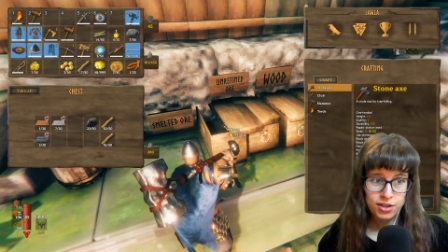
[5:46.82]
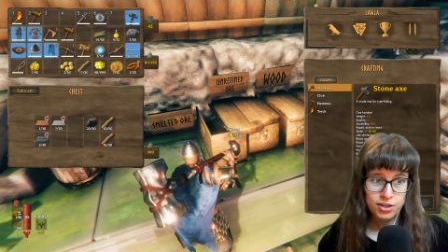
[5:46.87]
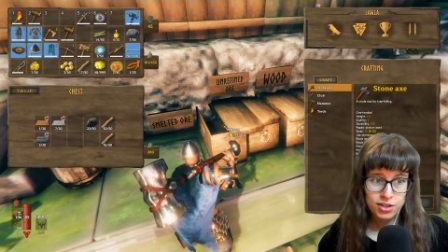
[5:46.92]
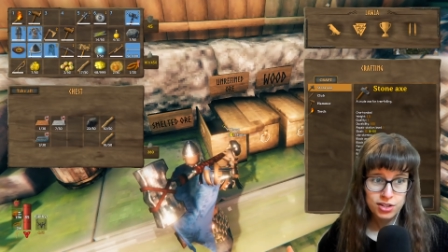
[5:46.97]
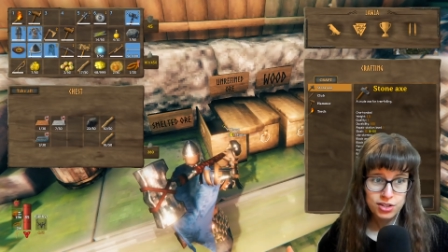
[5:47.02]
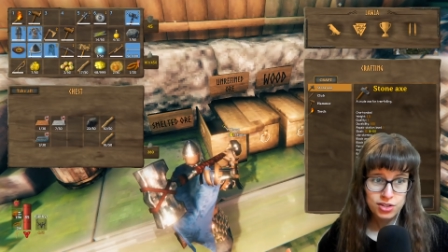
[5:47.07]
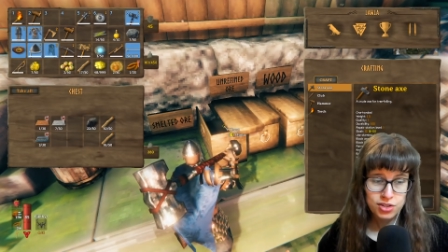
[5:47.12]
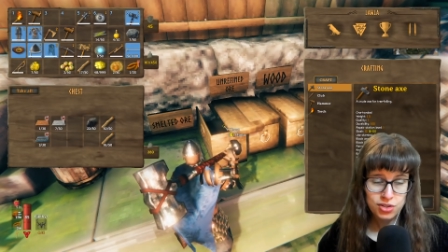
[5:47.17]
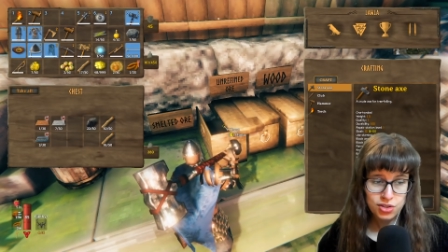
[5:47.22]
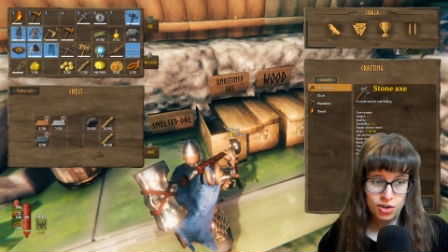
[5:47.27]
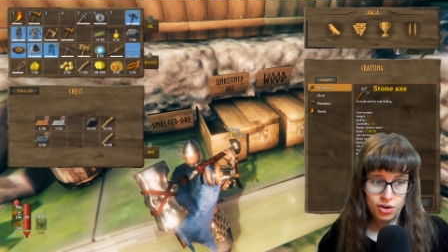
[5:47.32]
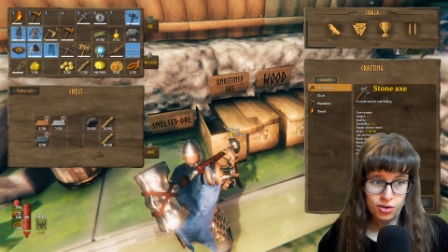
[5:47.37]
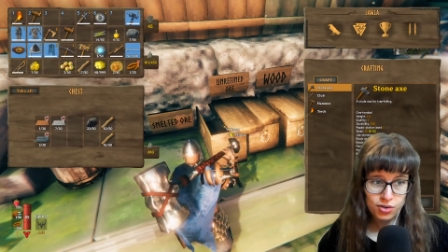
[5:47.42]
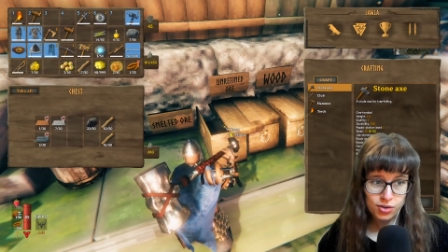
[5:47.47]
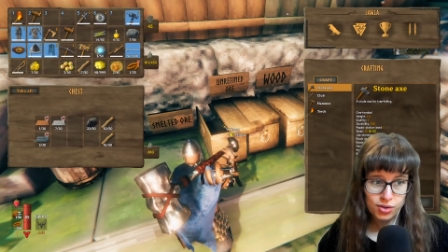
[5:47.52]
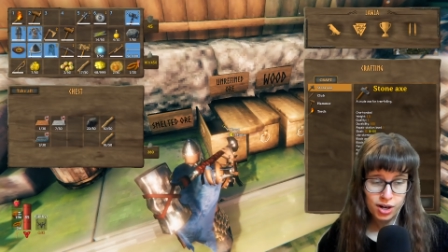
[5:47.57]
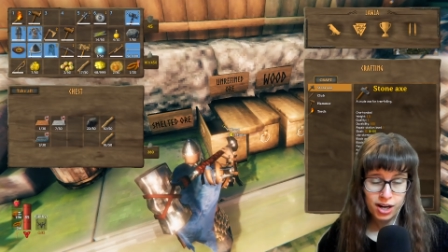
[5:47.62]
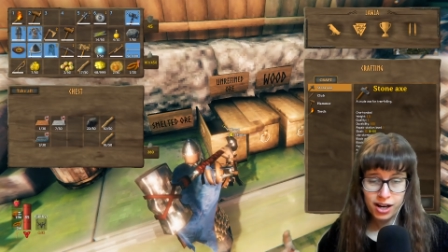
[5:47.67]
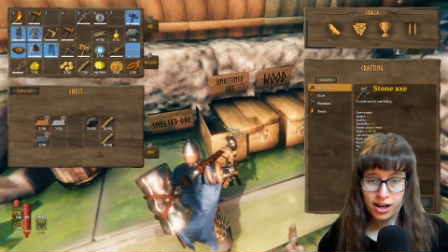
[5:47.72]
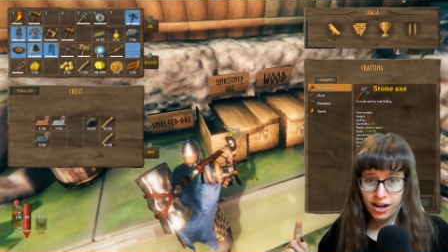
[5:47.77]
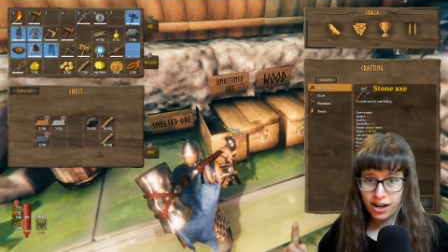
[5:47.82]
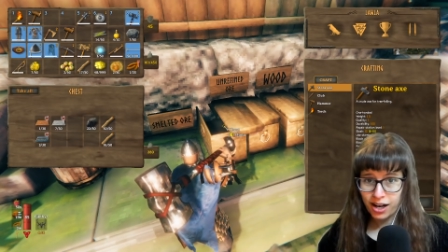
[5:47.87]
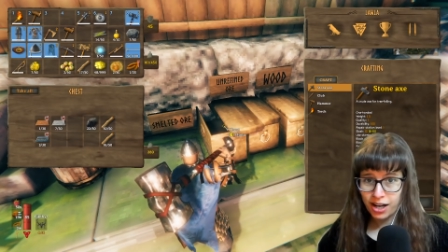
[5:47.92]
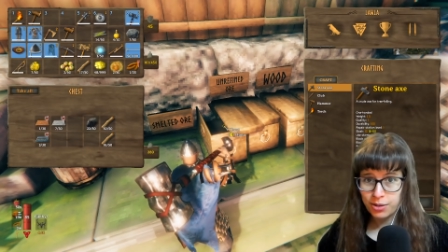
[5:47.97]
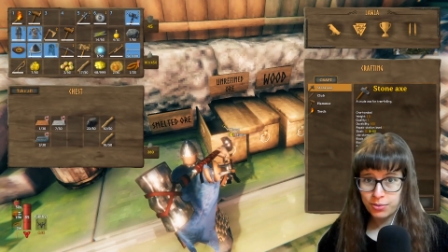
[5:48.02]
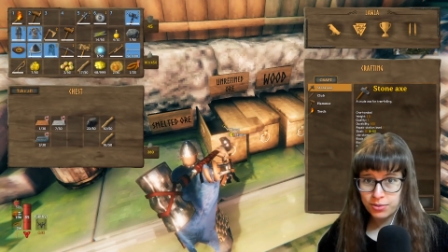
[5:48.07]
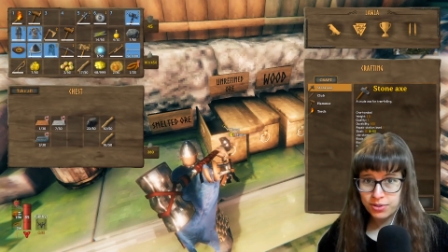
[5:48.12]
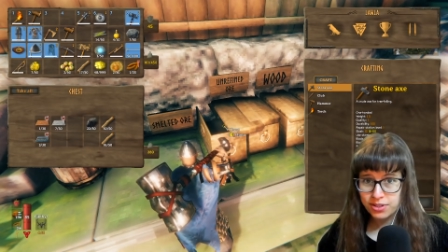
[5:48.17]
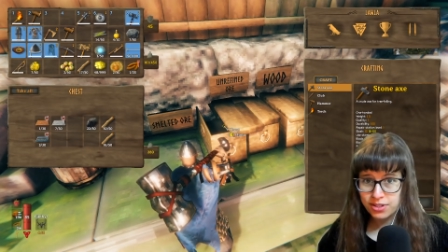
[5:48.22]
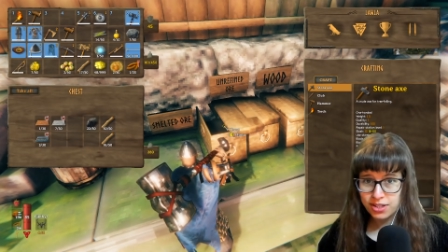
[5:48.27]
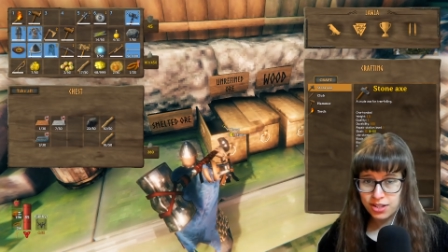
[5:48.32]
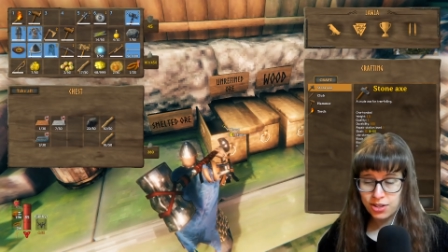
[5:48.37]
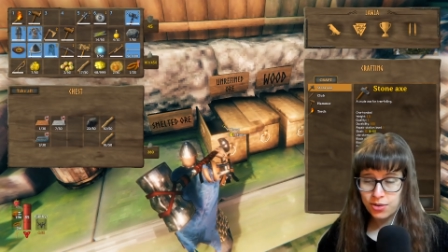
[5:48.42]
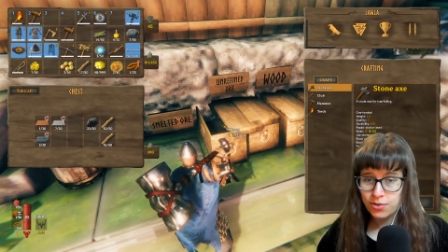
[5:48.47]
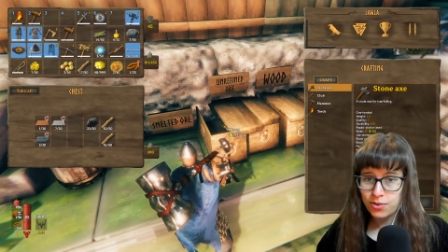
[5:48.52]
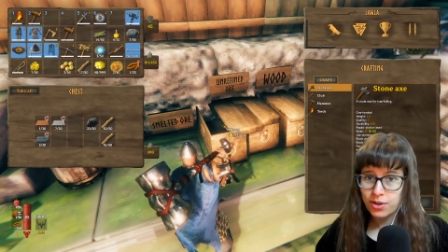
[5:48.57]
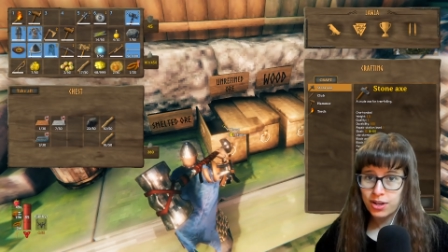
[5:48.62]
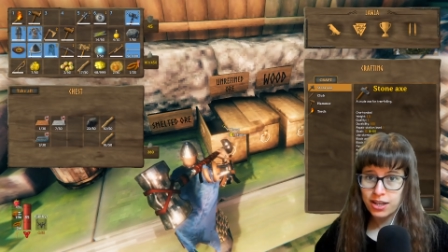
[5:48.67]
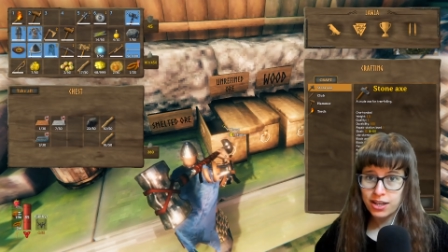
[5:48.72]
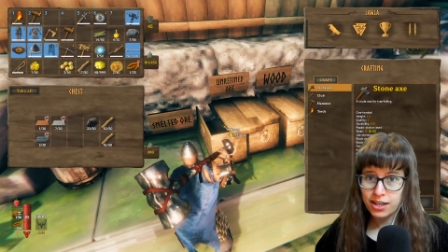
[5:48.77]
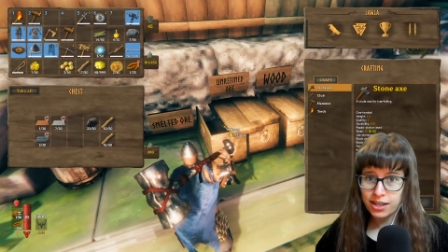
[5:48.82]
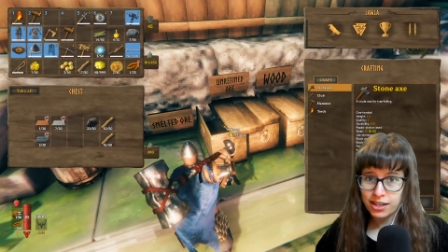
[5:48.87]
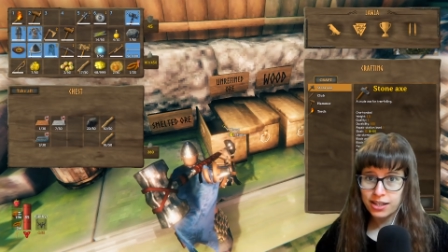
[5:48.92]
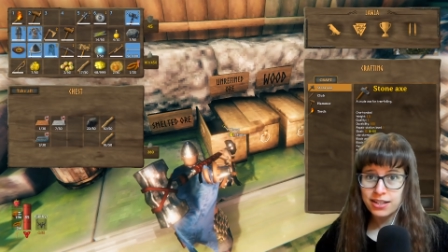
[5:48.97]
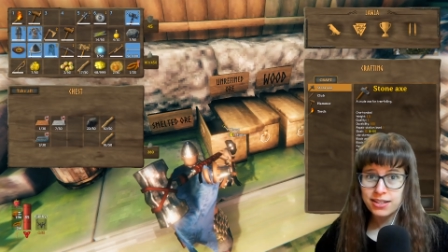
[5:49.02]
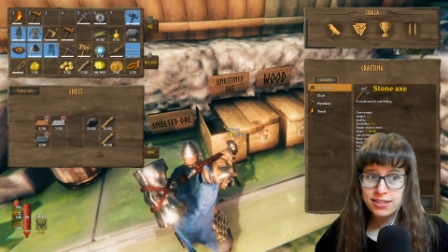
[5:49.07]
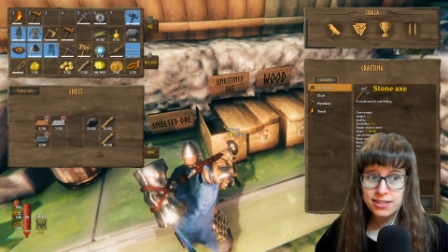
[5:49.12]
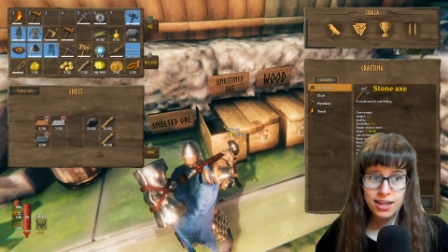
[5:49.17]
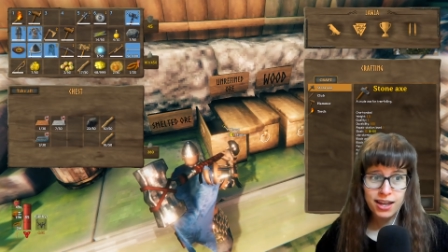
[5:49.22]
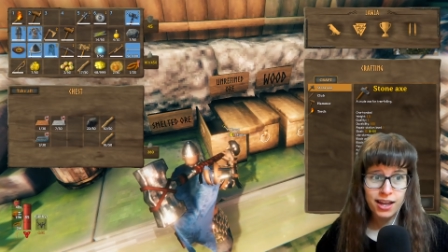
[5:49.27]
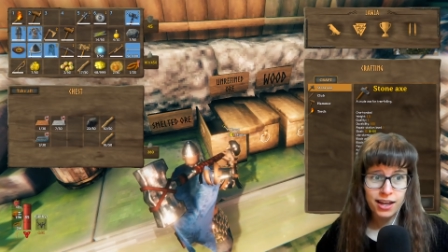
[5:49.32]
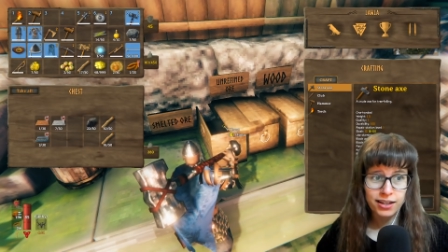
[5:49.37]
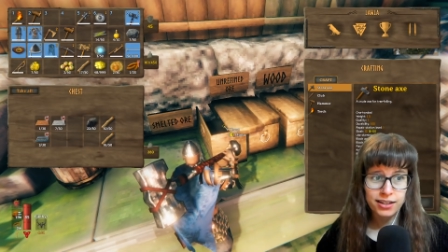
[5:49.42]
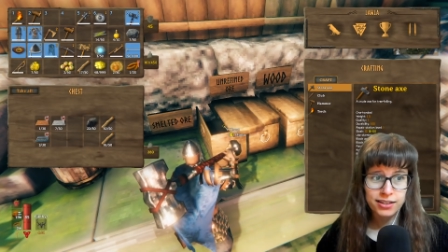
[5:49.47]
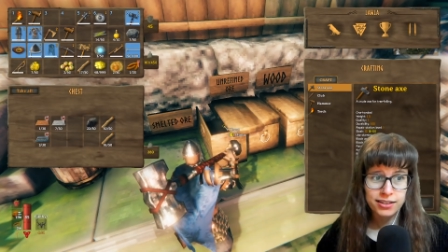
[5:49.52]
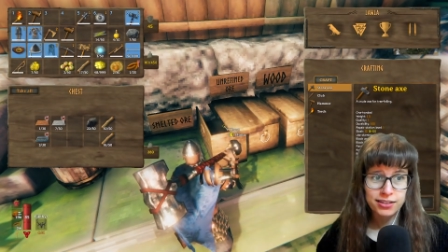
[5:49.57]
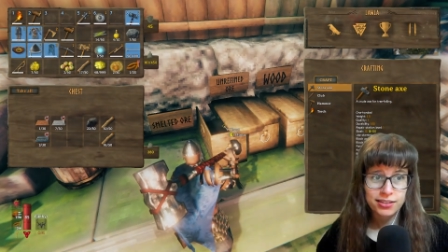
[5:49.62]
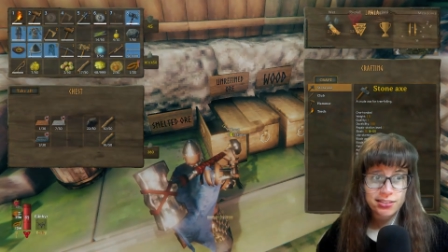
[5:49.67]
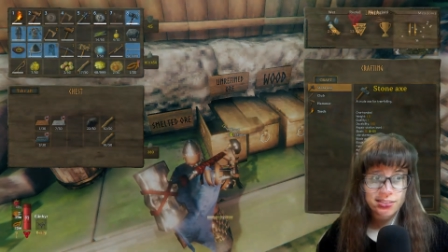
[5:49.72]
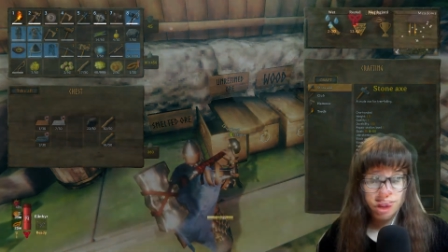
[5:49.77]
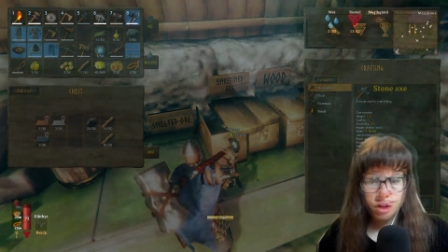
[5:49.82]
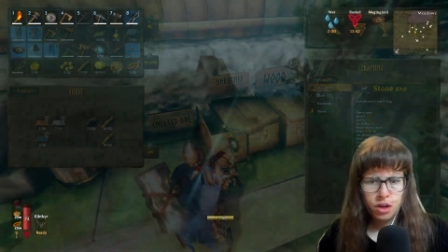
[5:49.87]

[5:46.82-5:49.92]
So I will see you in a sec.